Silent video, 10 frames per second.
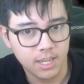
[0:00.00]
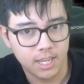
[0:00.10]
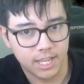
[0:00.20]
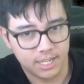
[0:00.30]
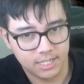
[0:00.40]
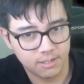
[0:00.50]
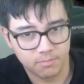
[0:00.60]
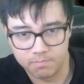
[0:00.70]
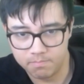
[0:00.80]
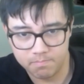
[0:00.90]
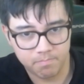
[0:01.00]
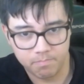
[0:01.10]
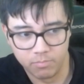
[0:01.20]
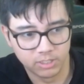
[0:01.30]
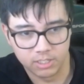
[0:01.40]
He
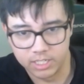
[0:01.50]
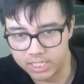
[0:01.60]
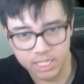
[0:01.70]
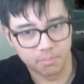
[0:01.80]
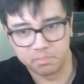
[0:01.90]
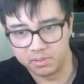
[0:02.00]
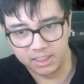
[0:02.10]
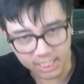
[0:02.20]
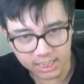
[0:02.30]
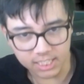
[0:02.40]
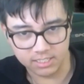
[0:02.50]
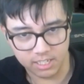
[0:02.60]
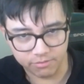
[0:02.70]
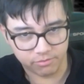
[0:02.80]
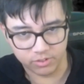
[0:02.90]
was a completely
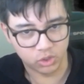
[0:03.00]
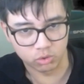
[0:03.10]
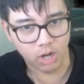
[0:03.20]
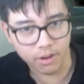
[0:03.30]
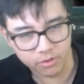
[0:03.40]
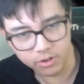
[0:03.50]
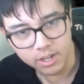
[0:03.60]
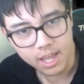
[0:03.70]
different driver.